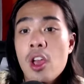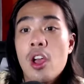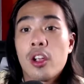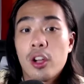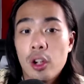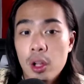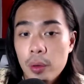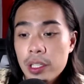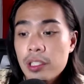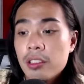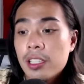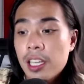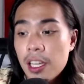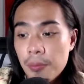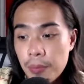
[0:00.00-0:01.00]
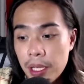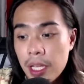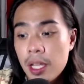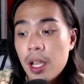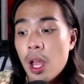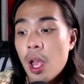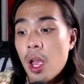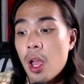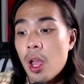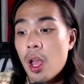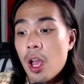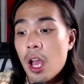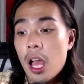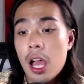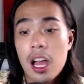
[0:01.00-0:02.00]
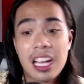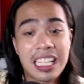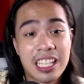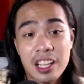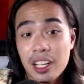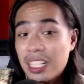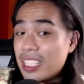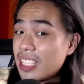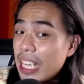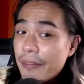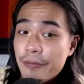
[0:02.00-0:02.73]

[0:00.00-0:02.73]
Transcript: You're always just gonna be either a step